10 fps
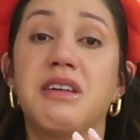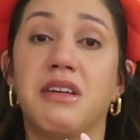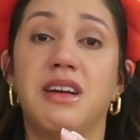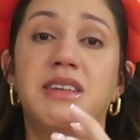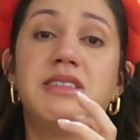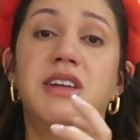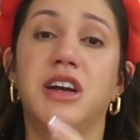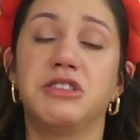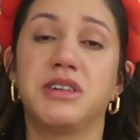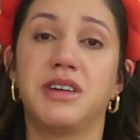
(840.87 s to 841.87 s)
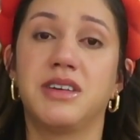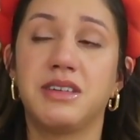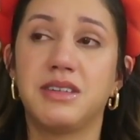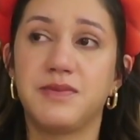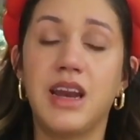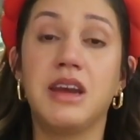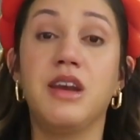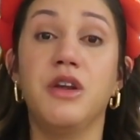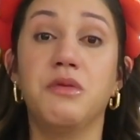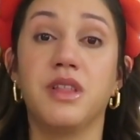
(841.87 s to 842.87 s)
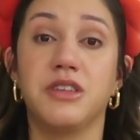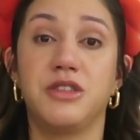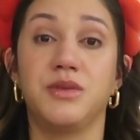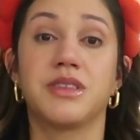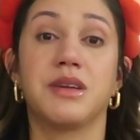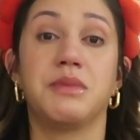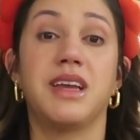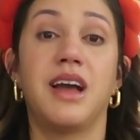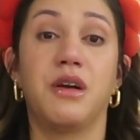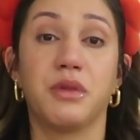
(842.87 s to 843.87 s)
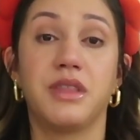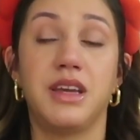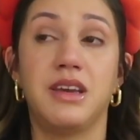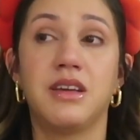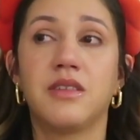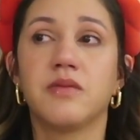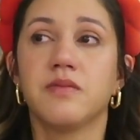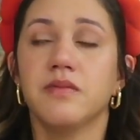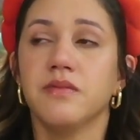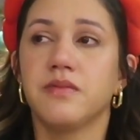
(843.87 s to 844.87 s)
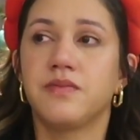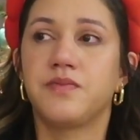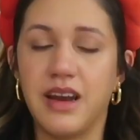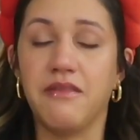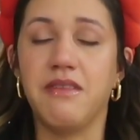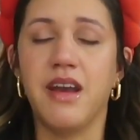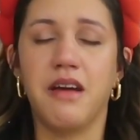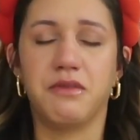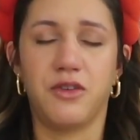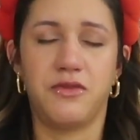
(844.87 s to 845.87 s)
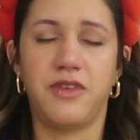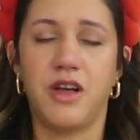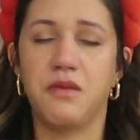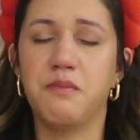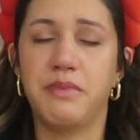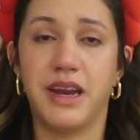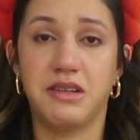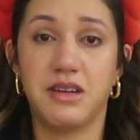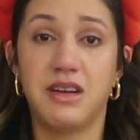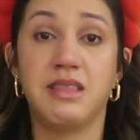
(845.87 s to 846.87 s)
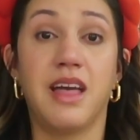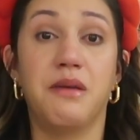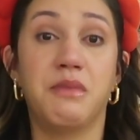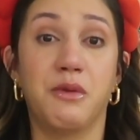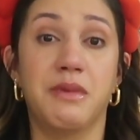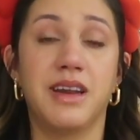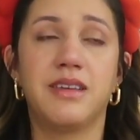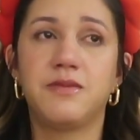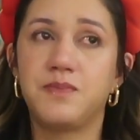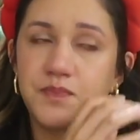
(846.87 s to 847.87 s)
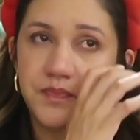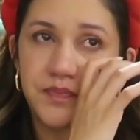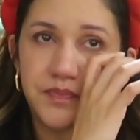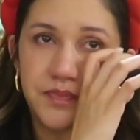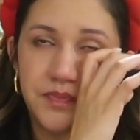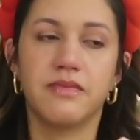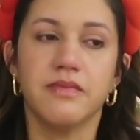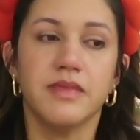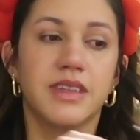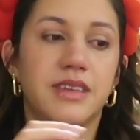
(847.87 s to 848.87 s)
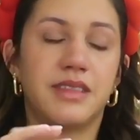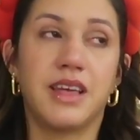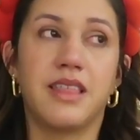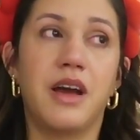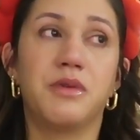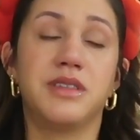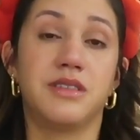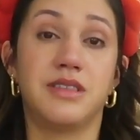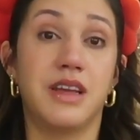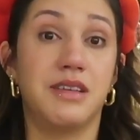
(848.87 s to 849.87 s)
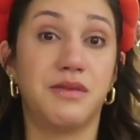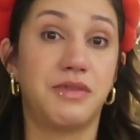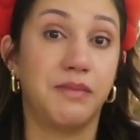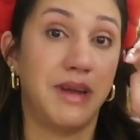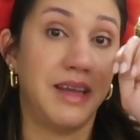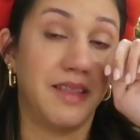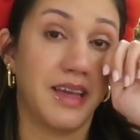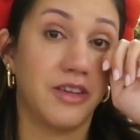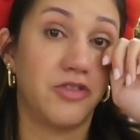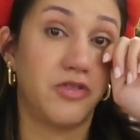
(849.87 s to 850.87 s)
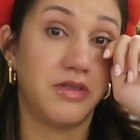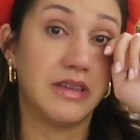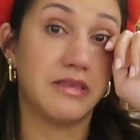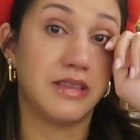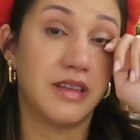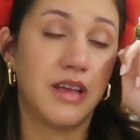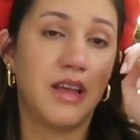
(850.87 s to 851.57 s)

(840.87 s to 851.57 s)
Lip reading: her and touch her. I knew that she was going to be healthy. And I've never felt better in that moment. Like that was just it for me. Like as soon as